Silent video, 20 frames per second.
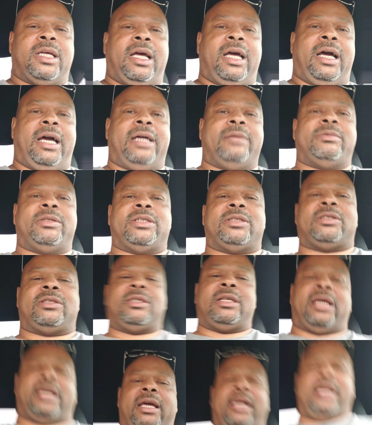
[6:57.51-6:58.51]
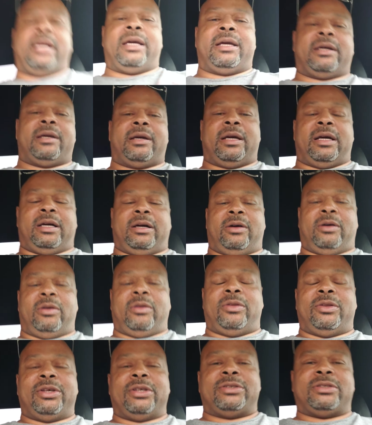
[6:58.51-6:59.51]
I'm just saying all
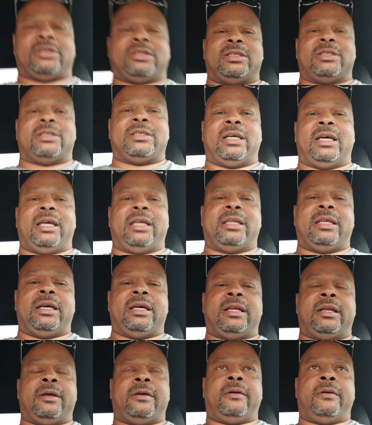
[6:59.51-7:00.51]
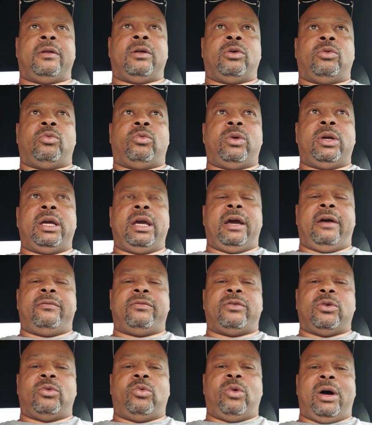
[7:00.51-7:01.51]
this to say that we have
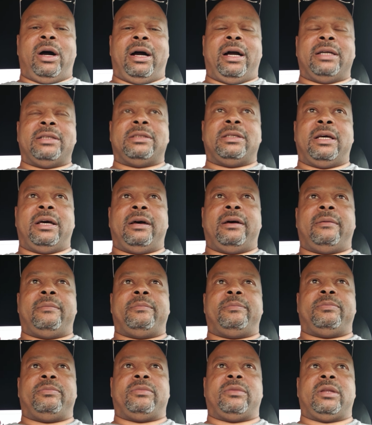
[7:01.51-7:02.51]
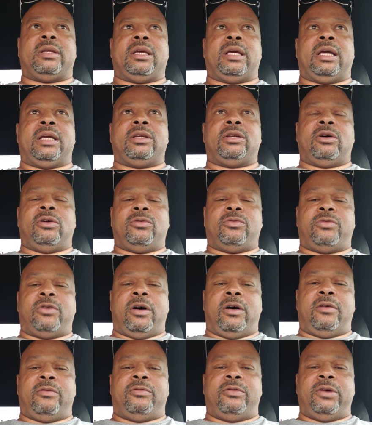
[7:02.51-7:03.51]
to wise up and don't
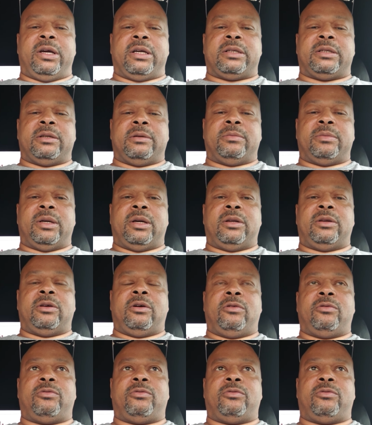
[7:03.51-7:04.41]
fall victim and don't